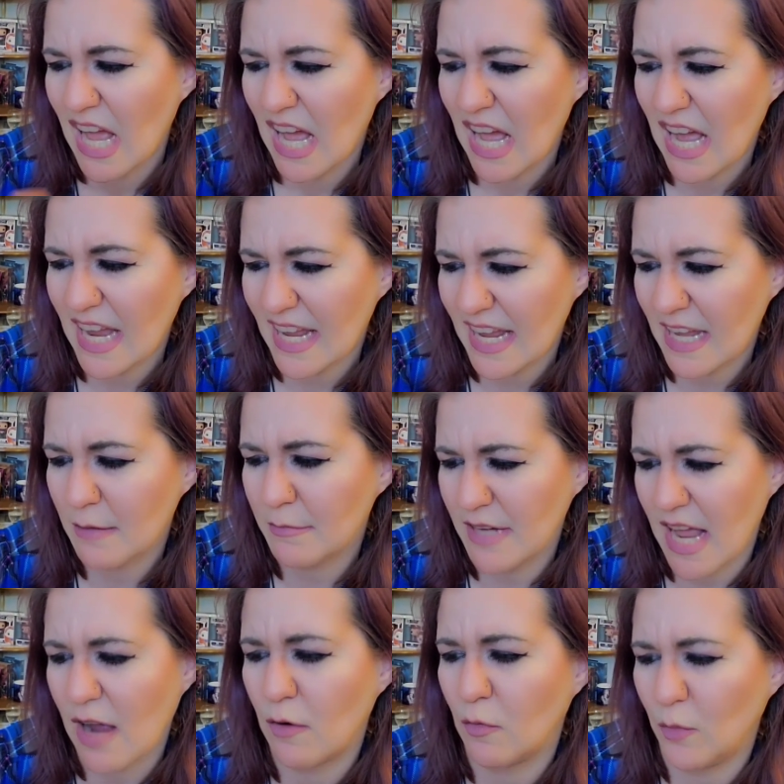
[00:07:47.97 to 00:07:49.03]
I am
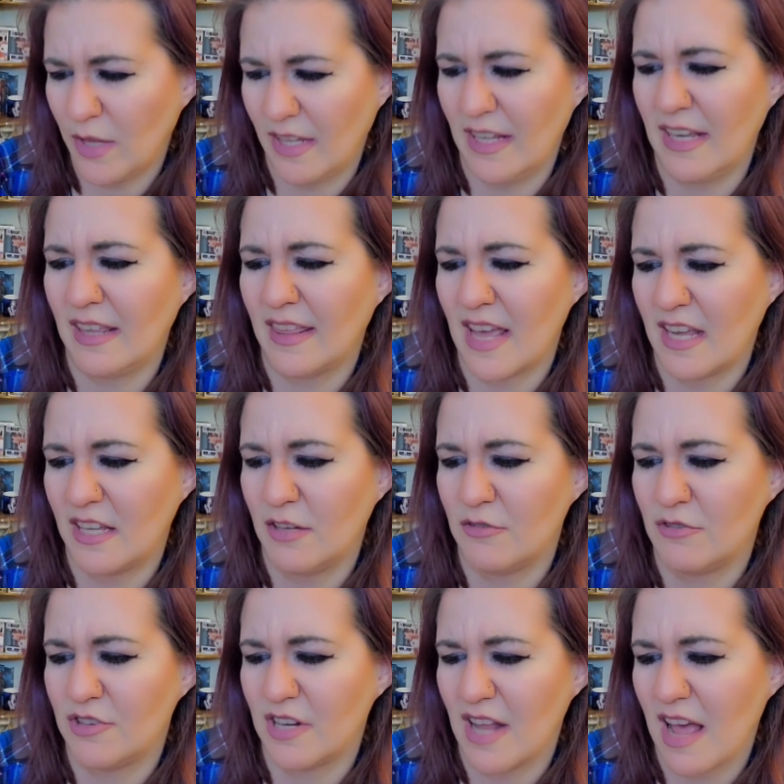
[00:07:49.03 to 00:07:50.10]
now willing that you
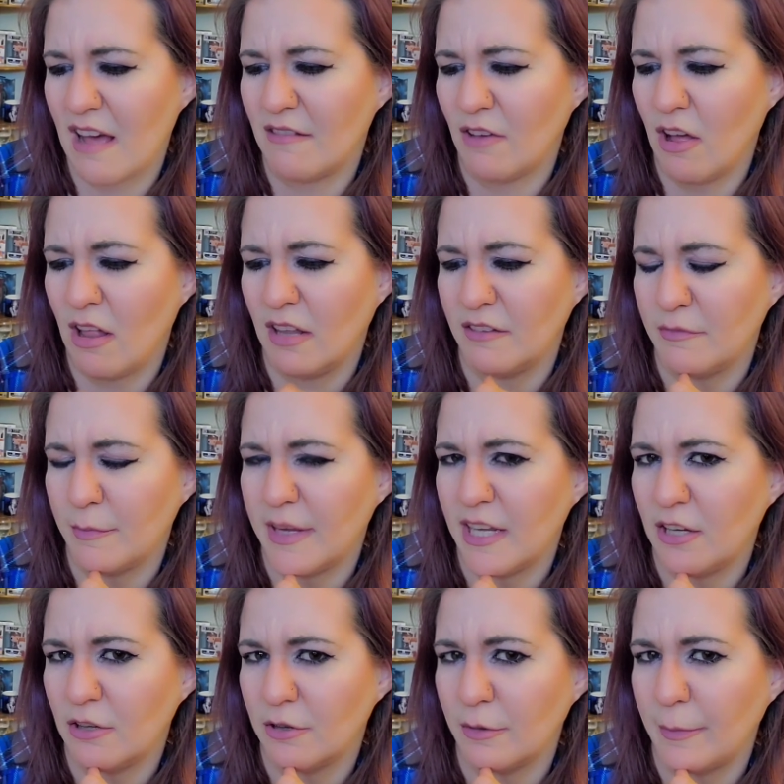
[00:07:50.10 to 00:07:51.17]
should have all of me,
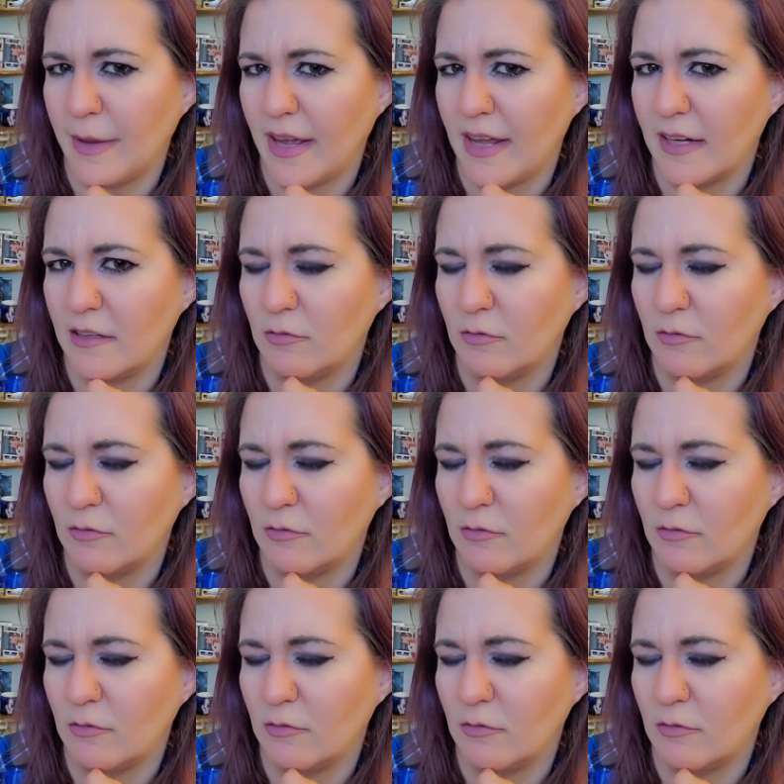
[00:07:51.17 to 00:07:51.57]
good or bad.